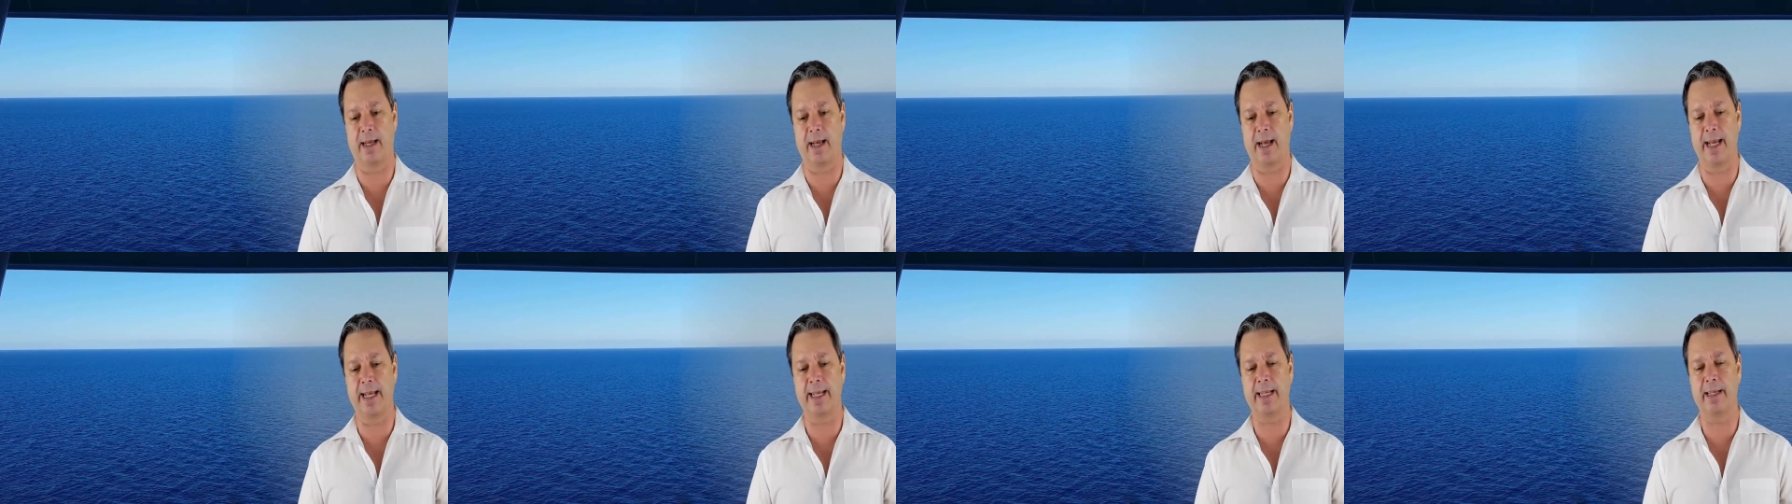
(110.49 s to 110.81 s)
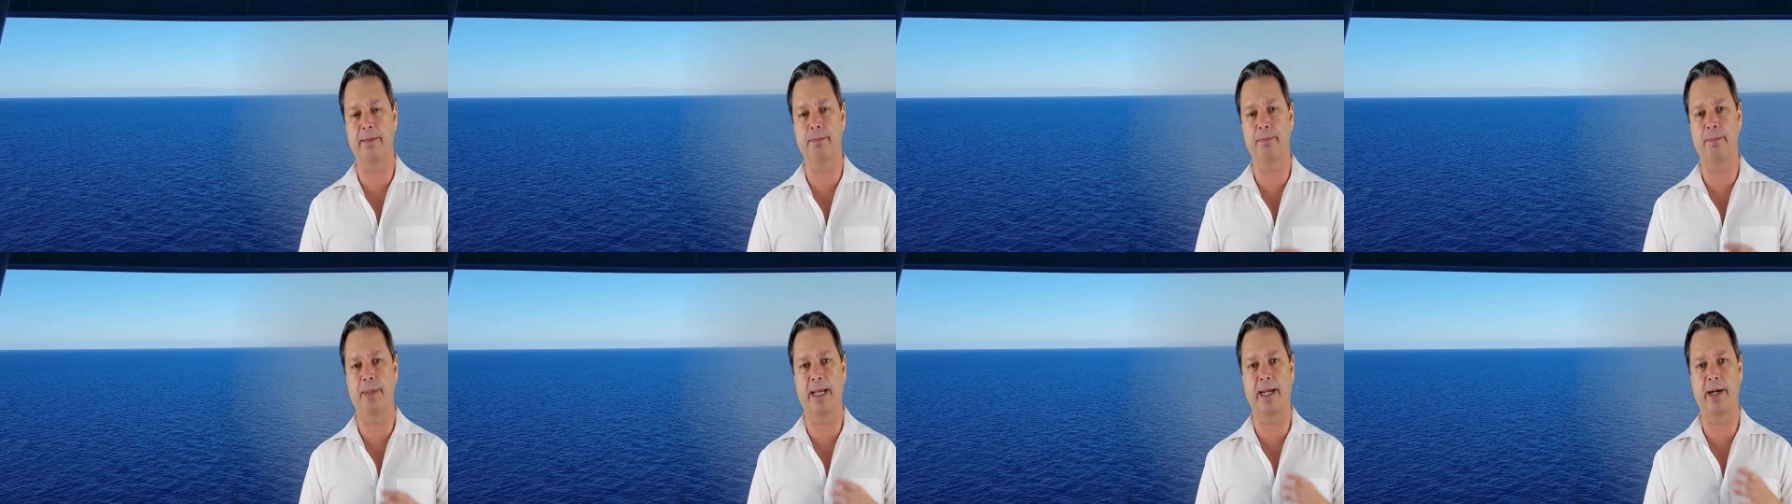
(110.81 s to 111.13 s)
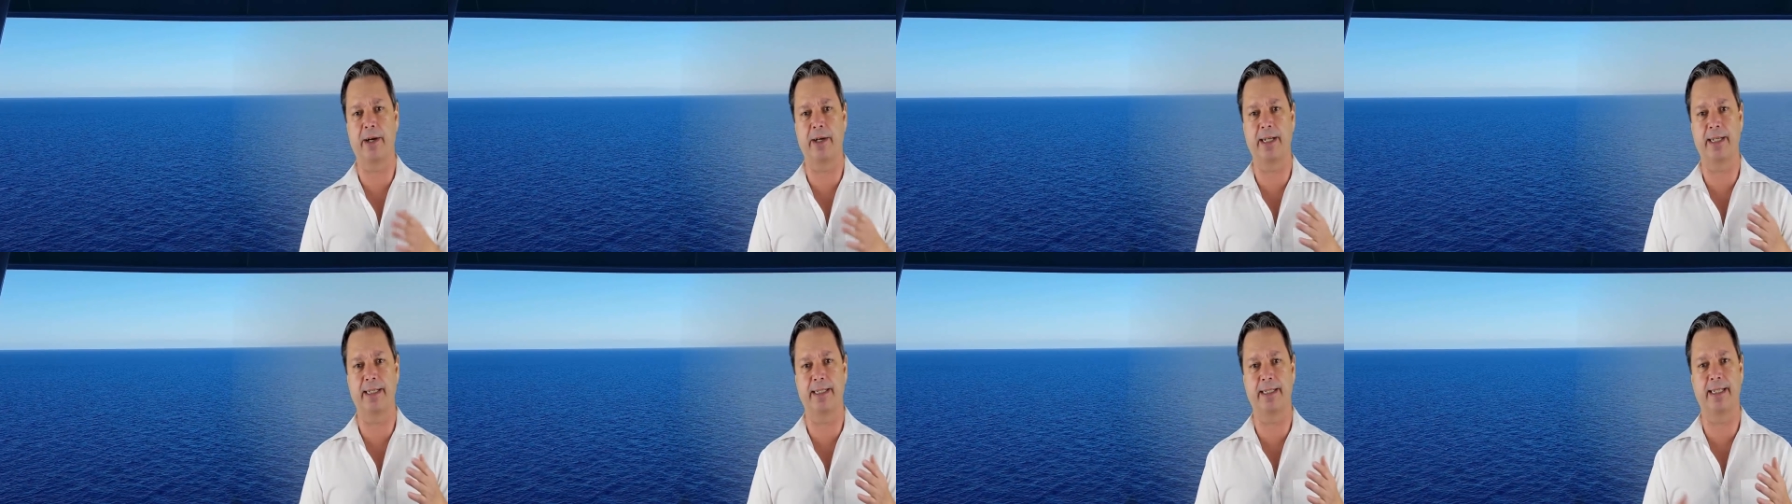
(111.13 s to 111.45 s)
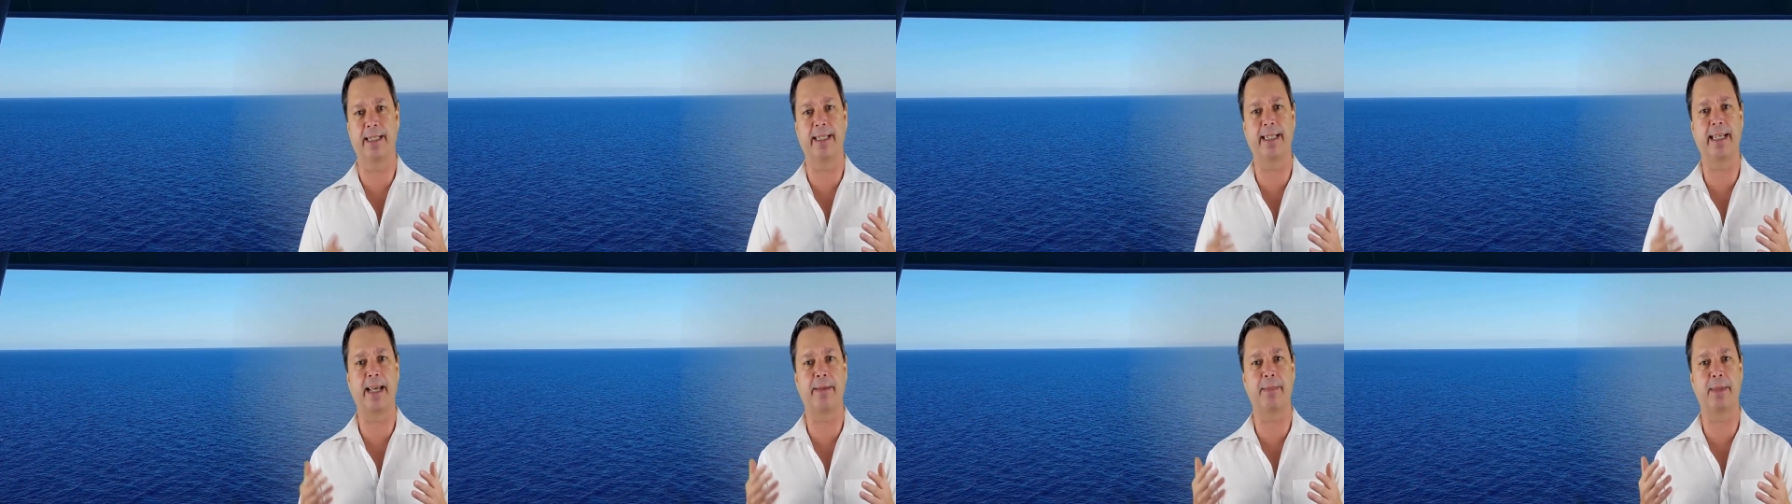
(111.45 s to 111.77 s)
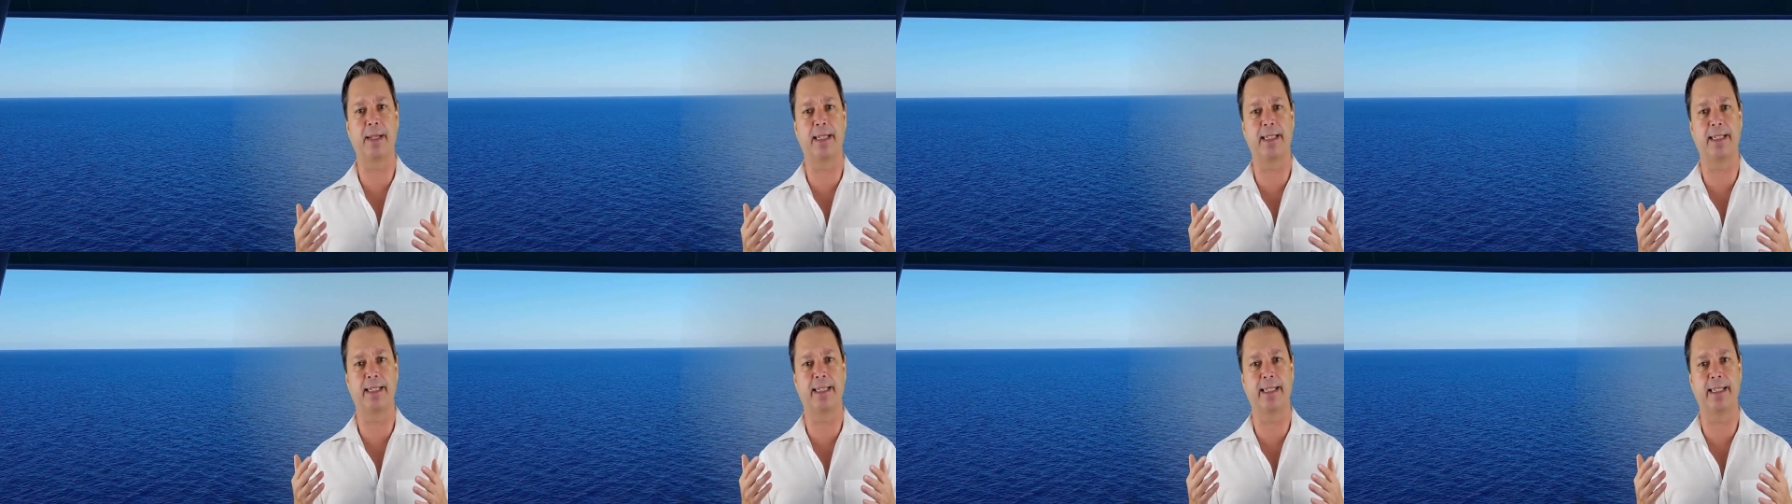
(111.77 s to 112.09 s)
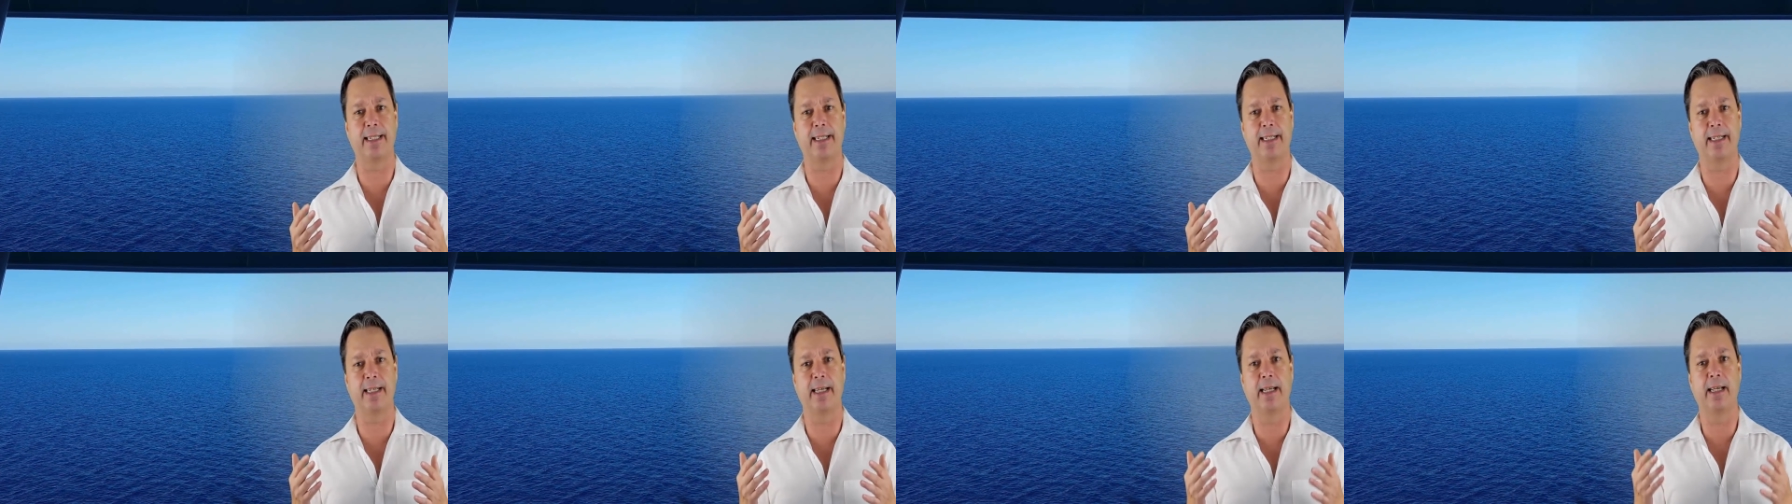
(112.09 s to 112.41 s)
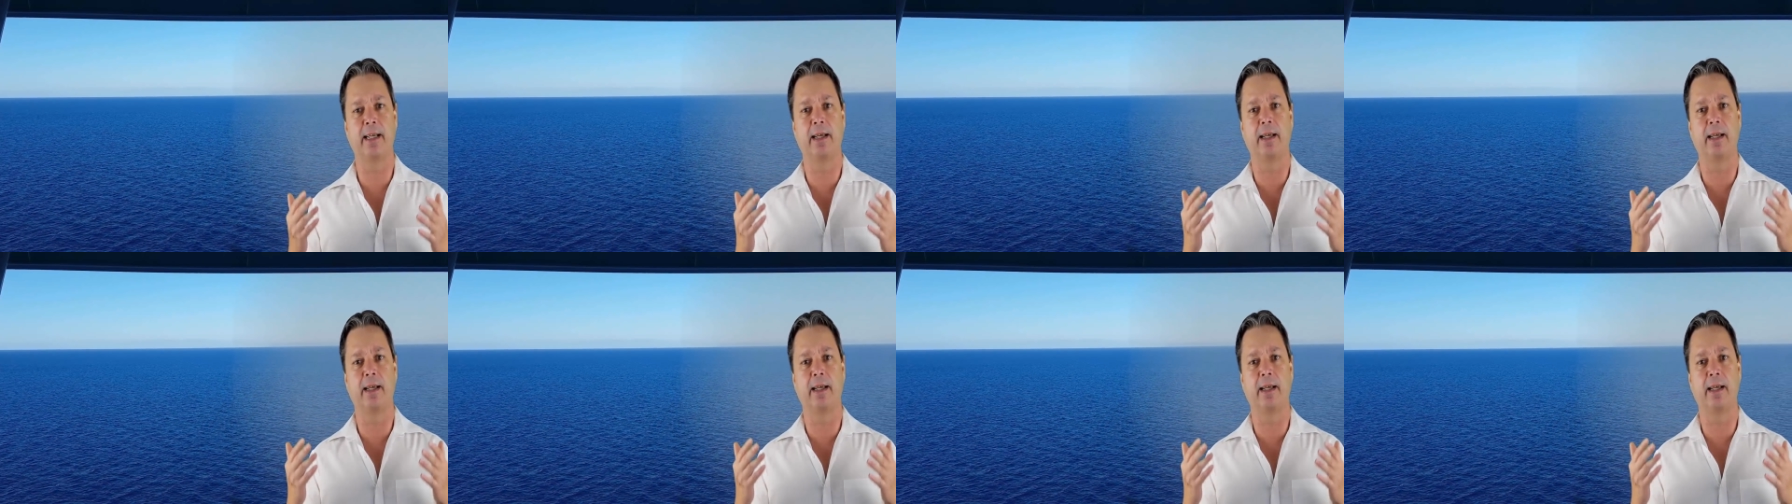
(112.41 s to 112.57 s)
i compared it to the msc